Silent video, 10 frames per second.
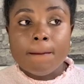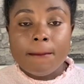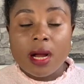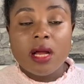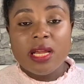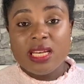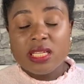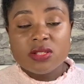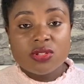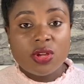but it
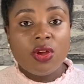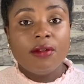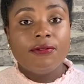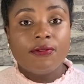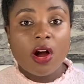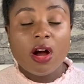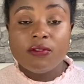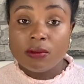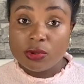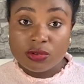is so far
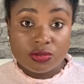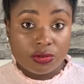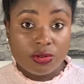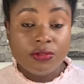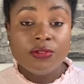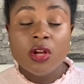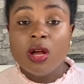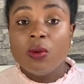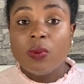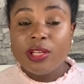from the truth
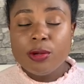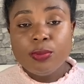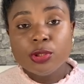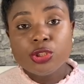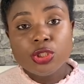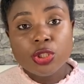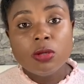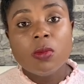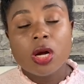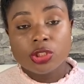when you put too
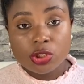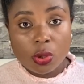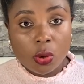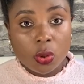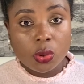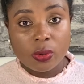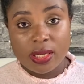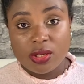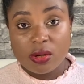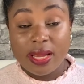much oil
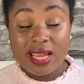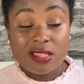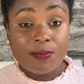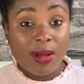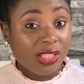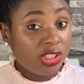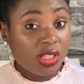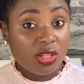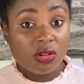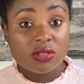in your hair
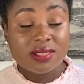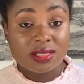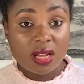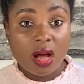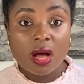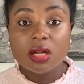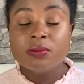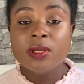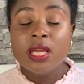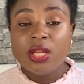especially your
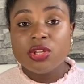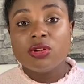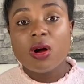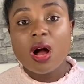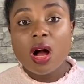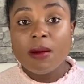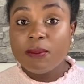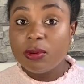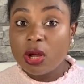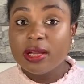scalp you are
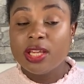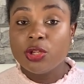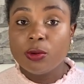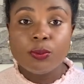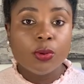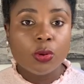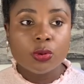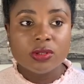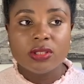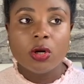blocking your
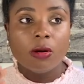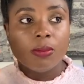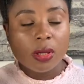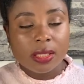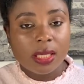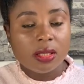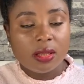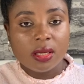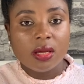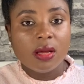pores or blocking
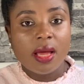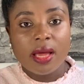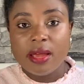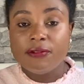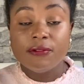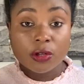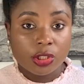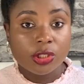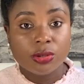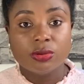the hair
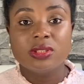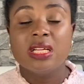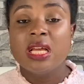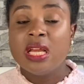follicles